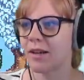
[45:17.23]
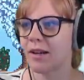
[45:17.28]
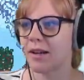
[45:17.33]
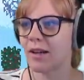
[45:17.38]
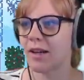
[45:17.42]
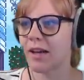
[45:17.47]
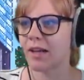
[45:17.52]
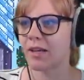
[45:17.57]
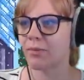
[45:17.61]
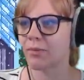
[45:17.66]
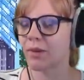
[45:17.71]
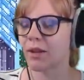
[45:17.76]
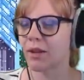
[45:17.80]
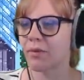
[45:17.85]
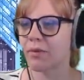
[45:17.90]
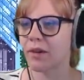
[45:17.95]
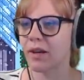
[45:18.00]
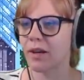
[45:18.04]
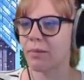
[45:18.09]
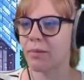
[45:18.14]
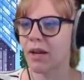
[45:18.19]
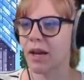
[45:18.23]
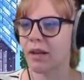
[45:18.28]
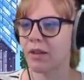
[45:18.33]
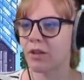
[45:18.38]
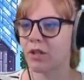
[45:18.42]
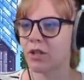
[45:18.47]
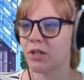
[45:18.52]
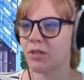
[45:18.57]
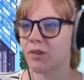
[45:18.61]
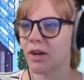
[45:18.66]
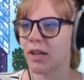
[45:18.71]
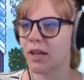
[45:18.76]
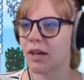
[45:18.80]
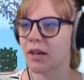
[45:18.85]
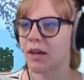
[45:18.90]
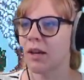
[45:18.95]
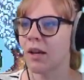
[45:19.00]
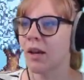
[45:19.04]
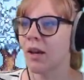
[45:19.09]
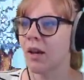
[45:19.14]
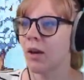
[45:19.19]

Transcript: Okay, it's really freaking me out that she's right there.